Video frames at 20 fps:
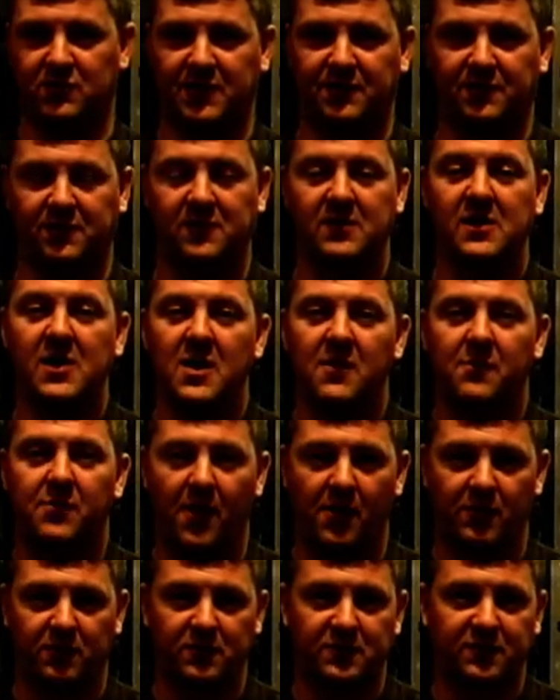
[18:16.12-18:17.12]
different
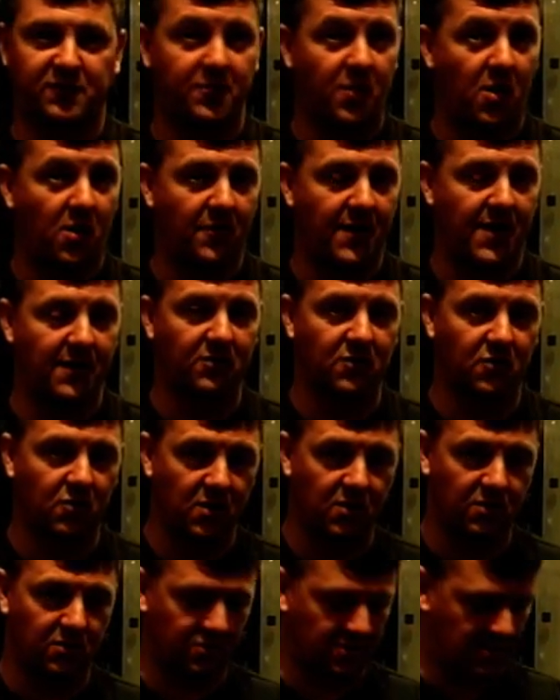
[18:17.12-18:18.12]
products from all around the
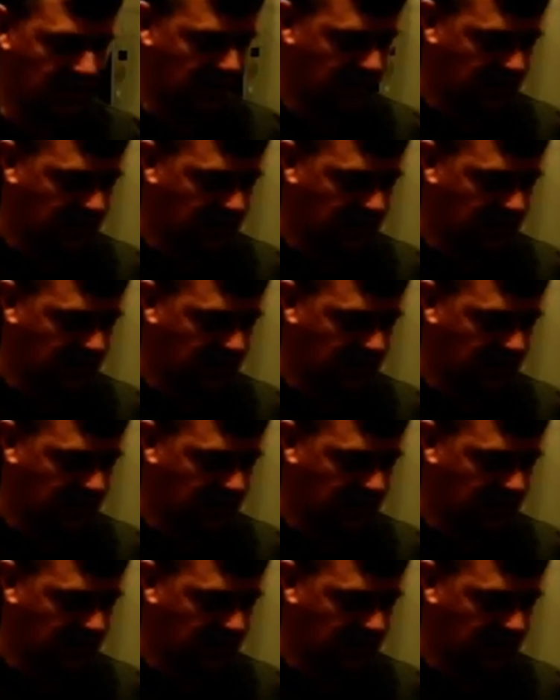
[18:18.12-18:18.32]
world,